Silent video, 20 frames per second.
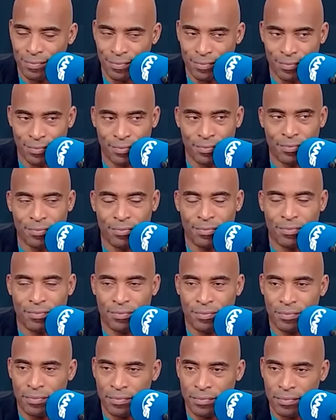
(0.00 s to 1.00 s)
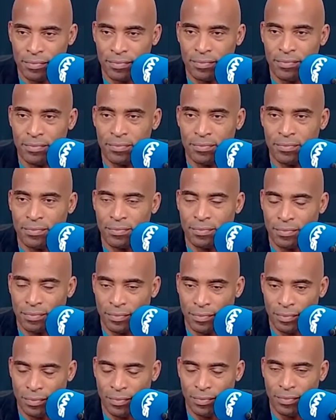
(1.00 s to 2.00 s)

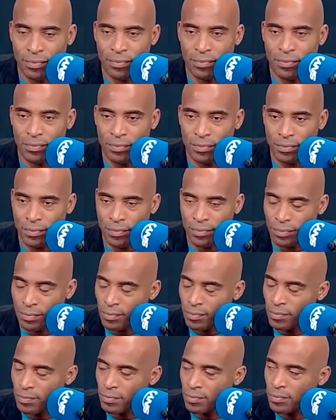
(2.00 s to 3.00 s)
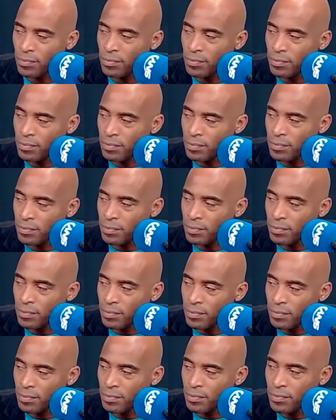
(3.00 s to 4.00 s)

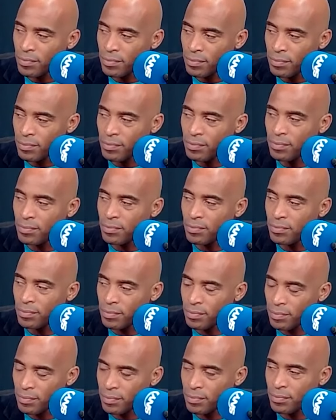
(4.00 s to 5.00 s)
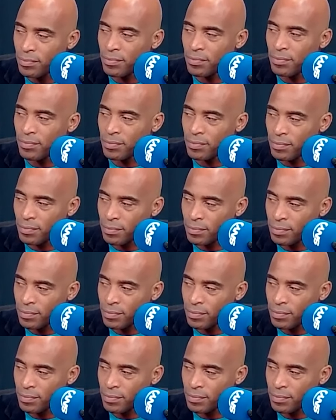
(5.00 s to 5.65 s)
This person isn't speaking.